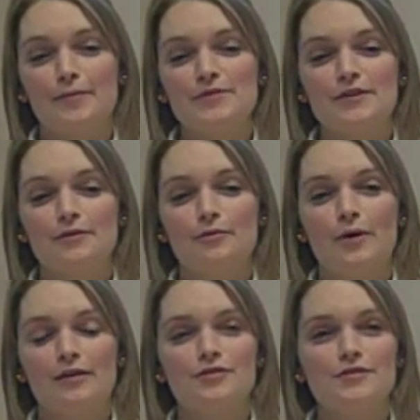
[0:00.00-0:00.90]
so
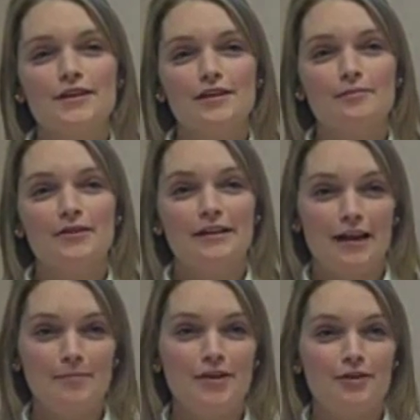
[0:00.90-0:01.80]
why don't you tell them the
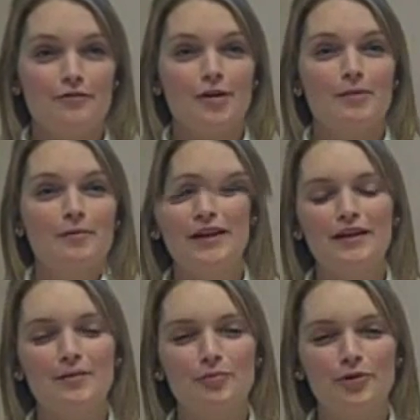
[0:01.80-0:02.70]
name that you've come up
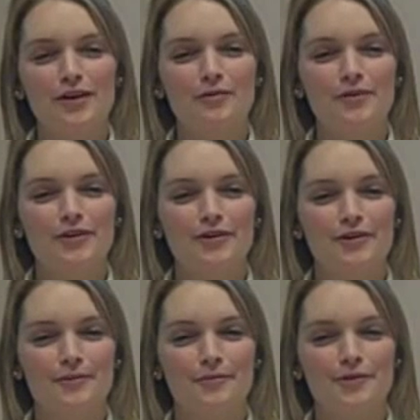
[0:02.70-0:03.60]
with? Working with
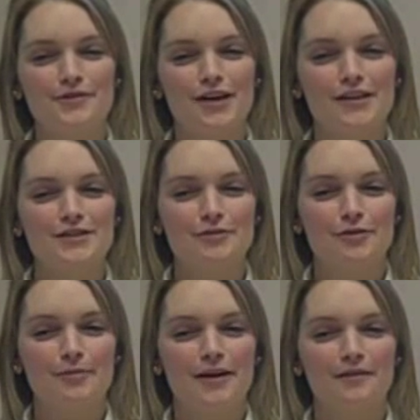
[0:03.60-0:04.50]
her or talking to her
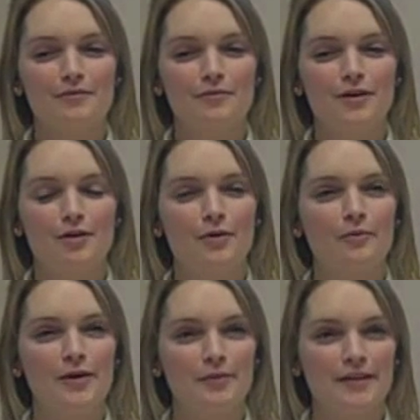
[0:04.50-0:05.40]
about what
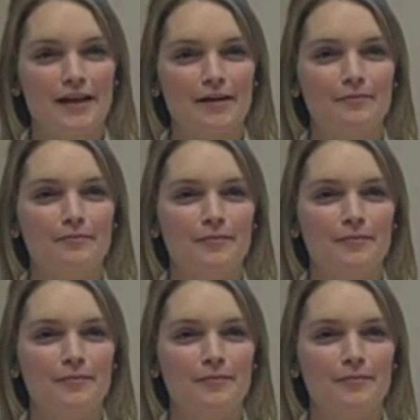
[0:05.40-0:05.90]
we would name